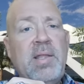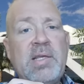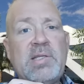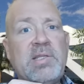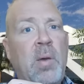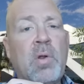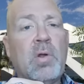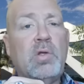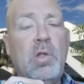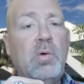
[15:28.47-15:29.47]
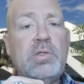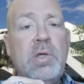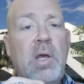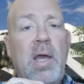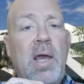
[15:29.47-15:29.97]
I think some are
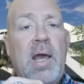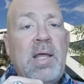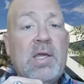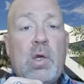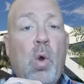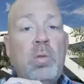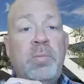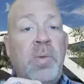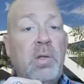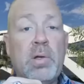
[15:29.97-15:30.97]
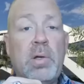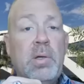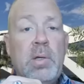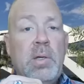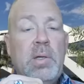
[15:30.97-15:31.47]
close. I think Colton
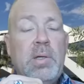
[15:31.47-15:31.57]
Miller